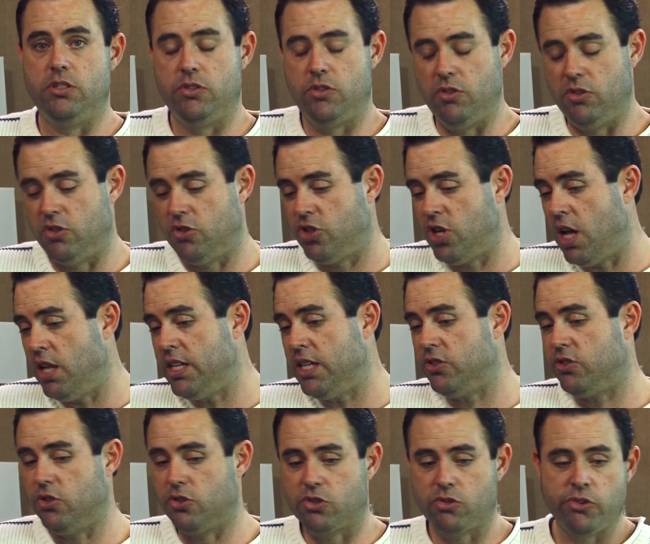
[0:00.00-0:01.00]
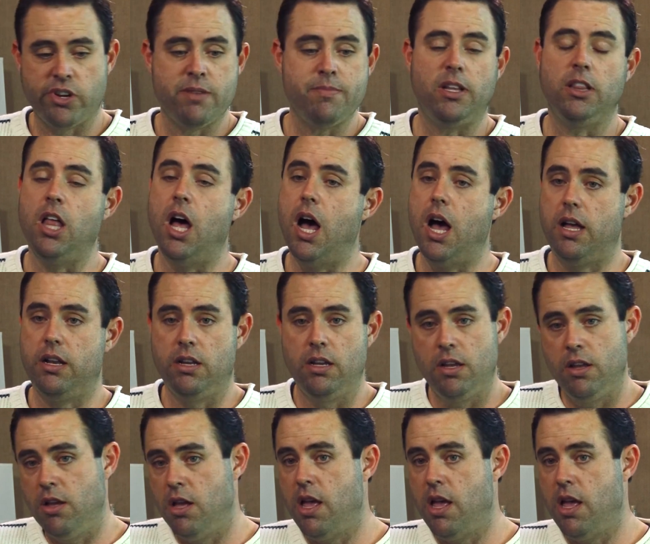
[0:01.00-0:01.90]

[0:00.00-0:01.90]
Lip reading: So the child has to scream a lot,